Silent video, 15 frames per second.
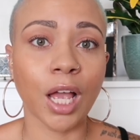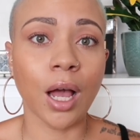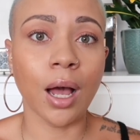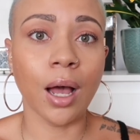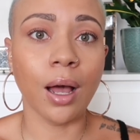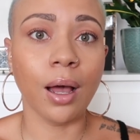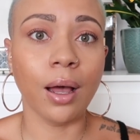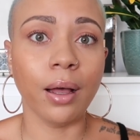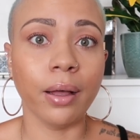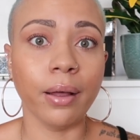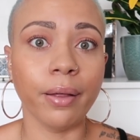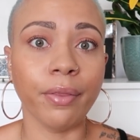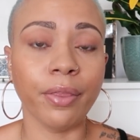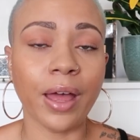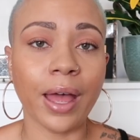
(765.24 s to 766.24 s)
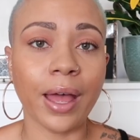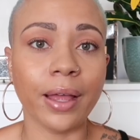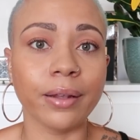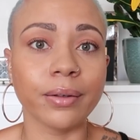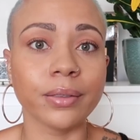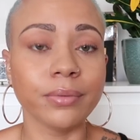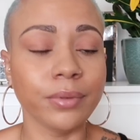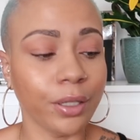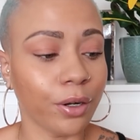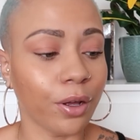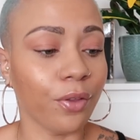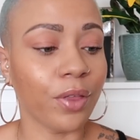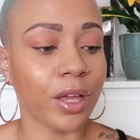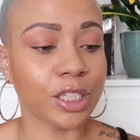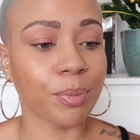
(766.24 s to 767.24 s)
that, you
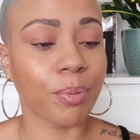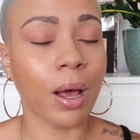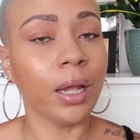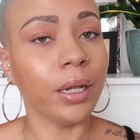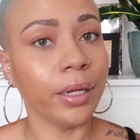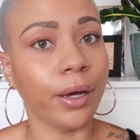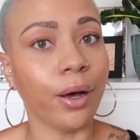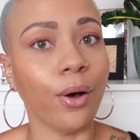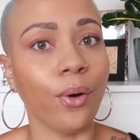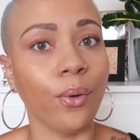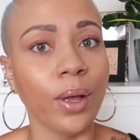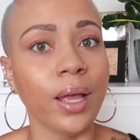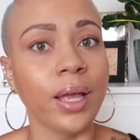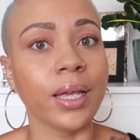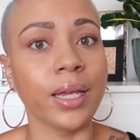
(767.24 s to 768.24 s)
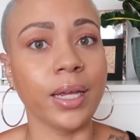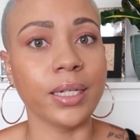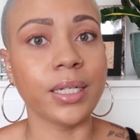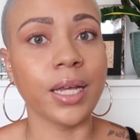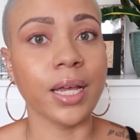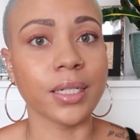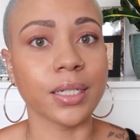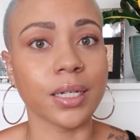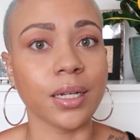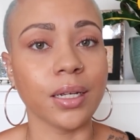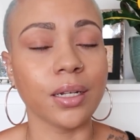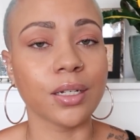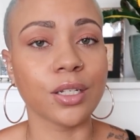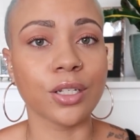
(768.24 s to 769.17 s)
know, they should probably go get tested.